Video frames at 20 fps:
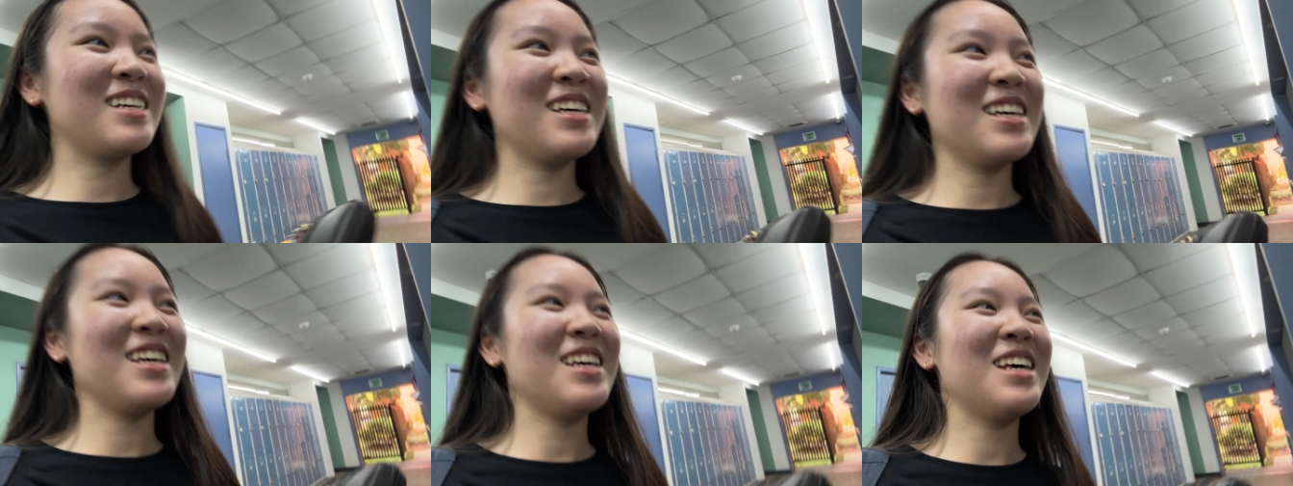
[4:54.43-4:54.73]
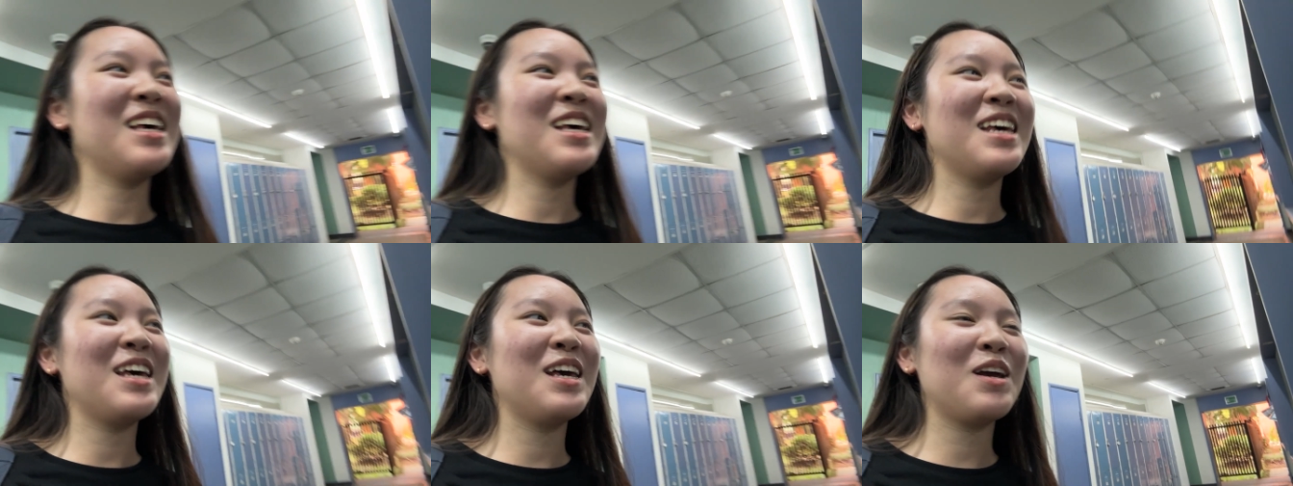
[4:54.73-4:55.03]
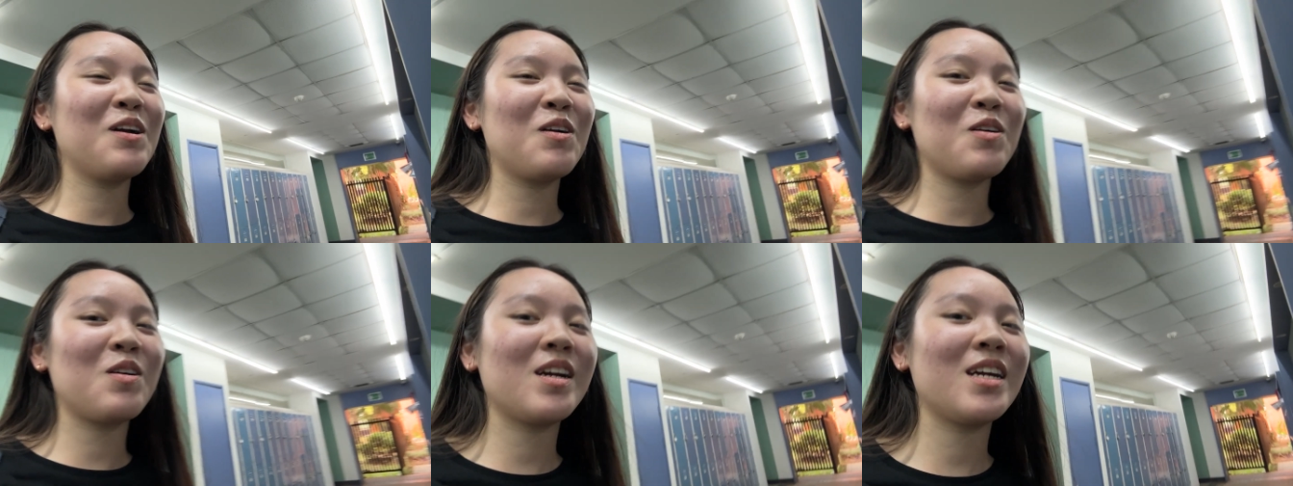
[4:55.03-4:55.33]
Amazing. And
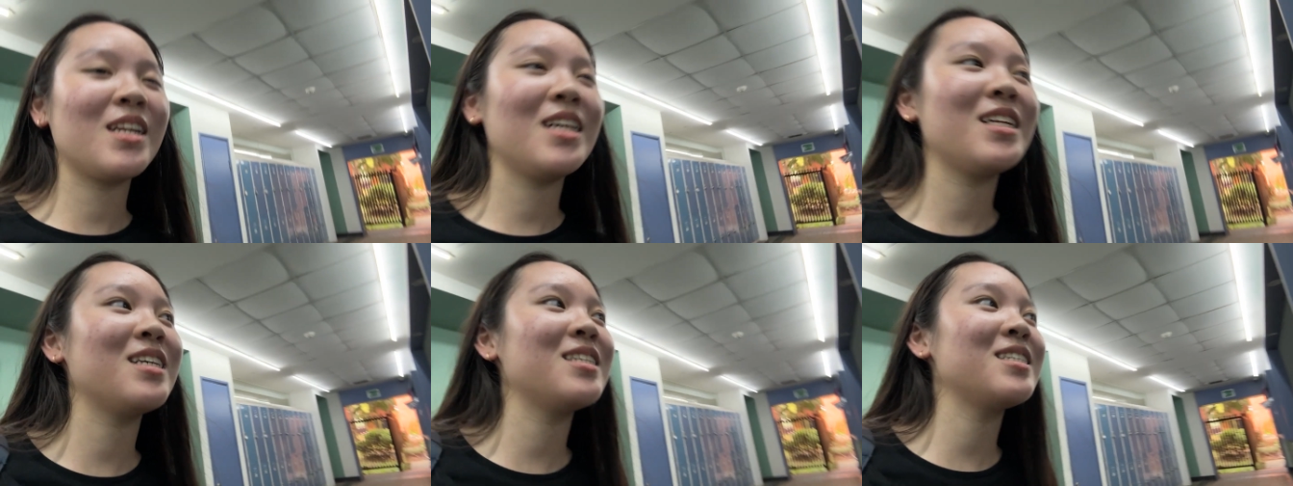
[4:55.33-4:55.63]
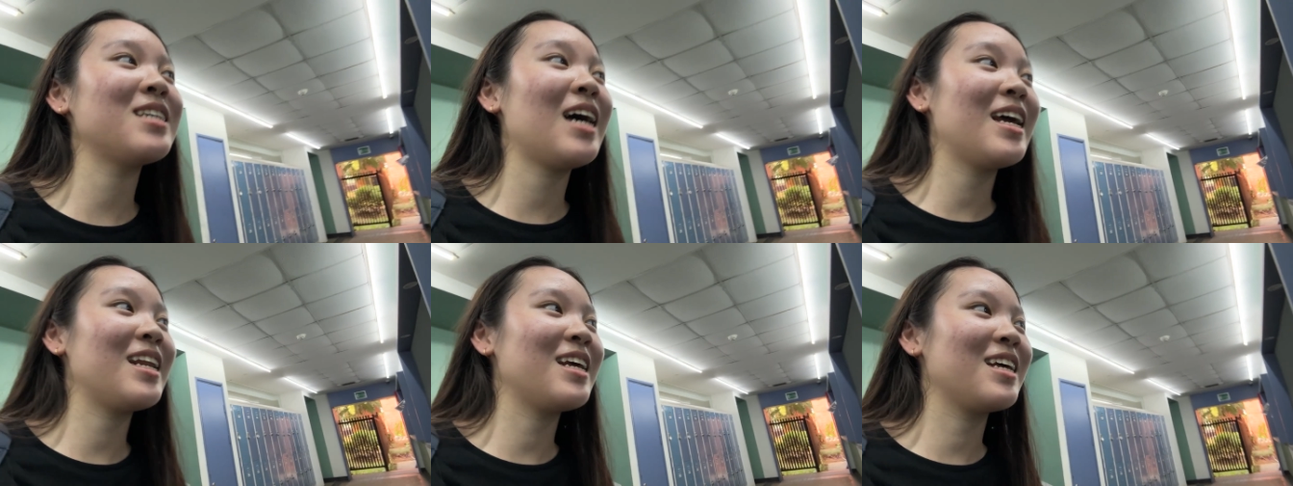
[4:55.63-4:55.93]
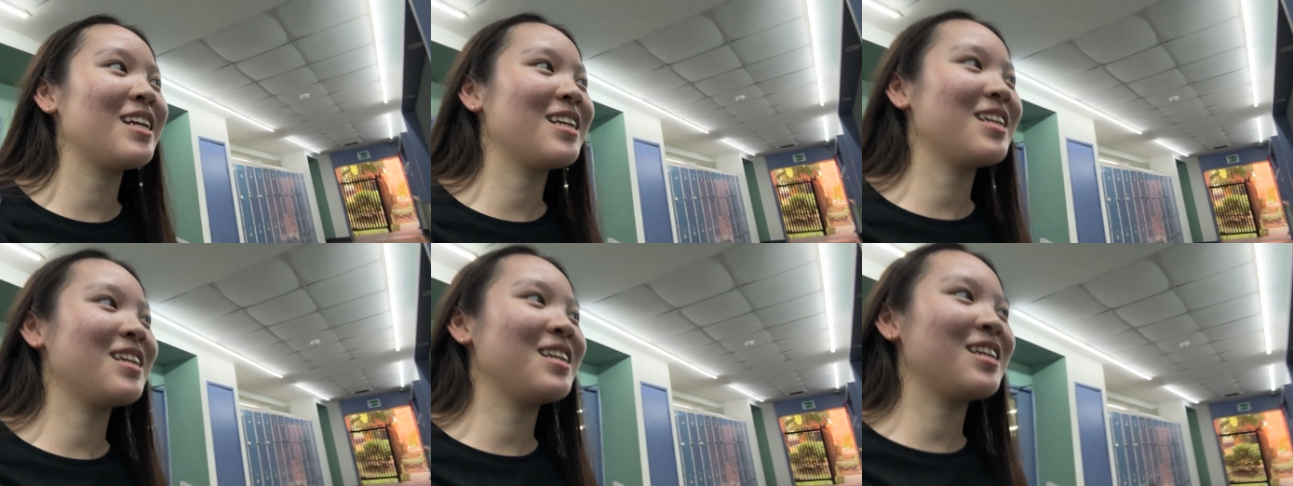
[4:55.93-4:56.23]
oh, already oh, decided.
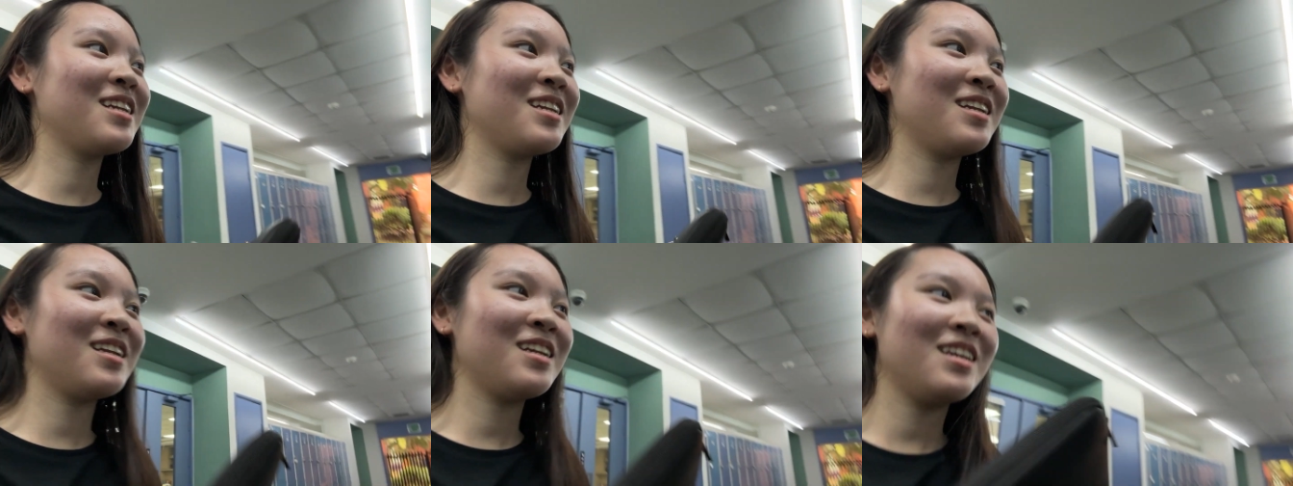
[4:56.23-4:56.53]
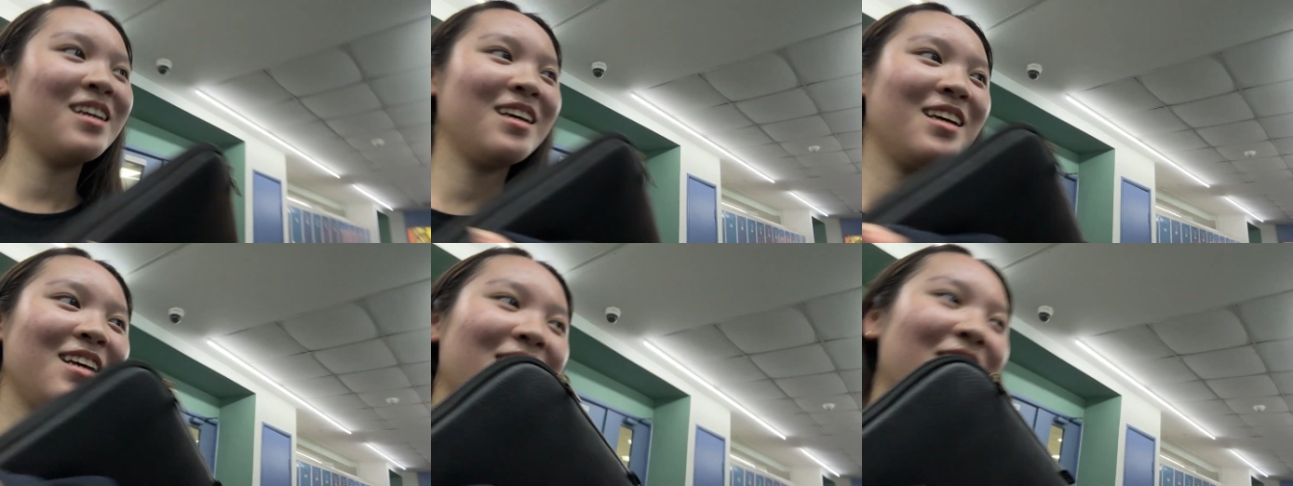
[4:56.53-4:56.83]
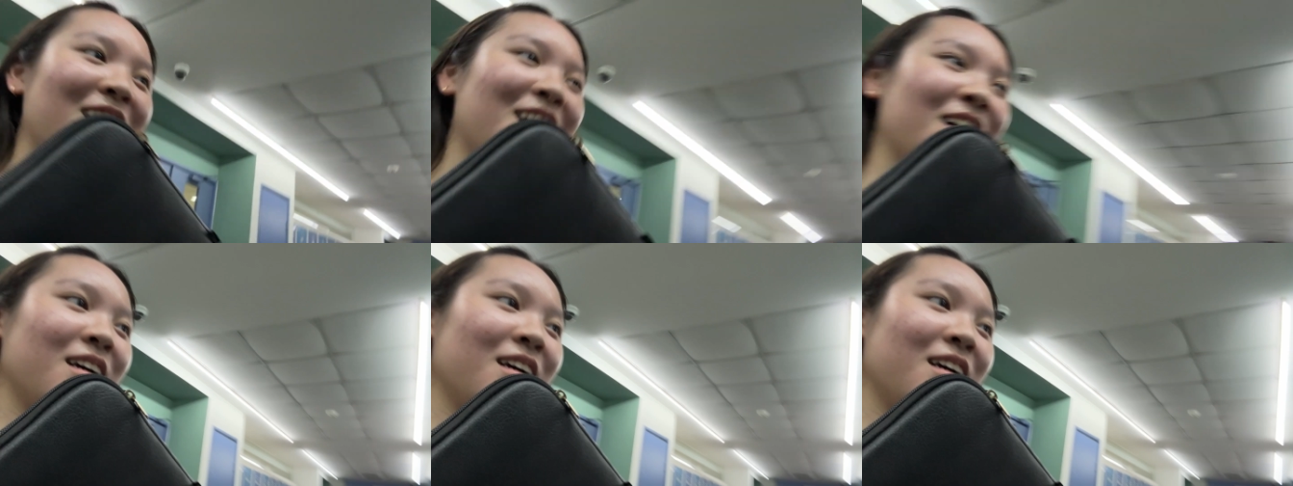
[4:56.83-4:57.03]
So yeah.